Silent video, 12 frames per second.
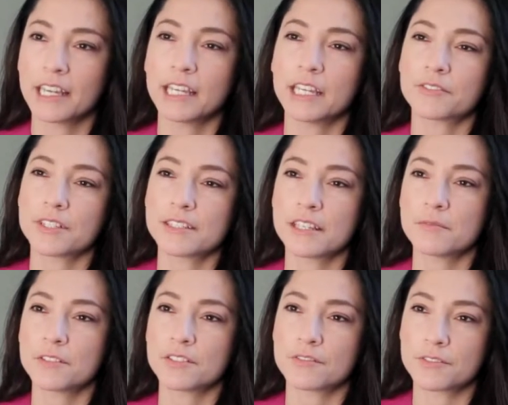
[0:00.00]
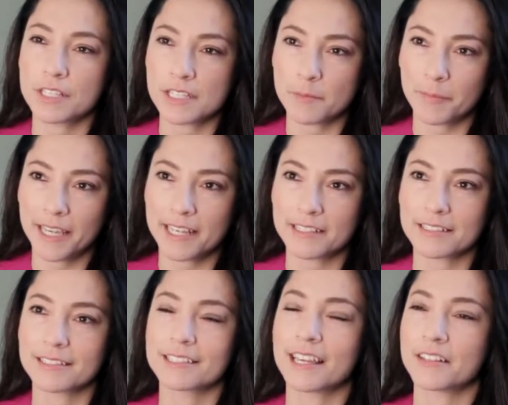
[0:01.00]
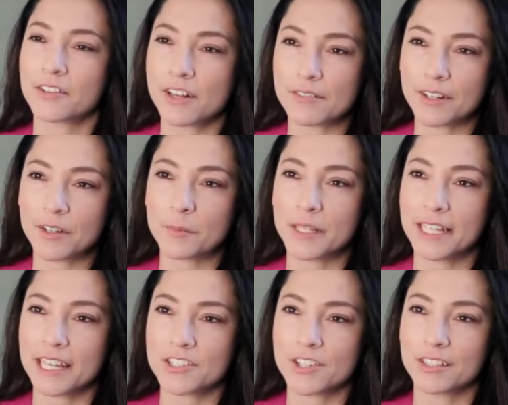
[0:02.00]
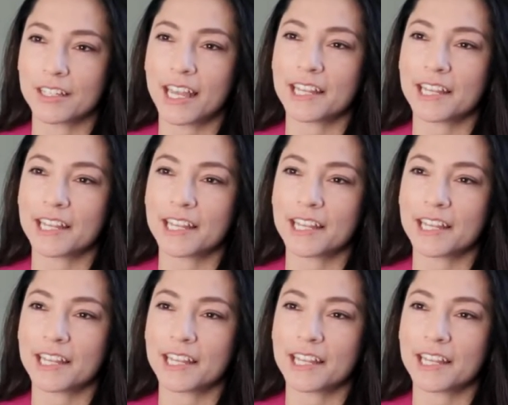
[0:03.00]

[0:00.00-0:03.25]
he received recipes, general recommendations,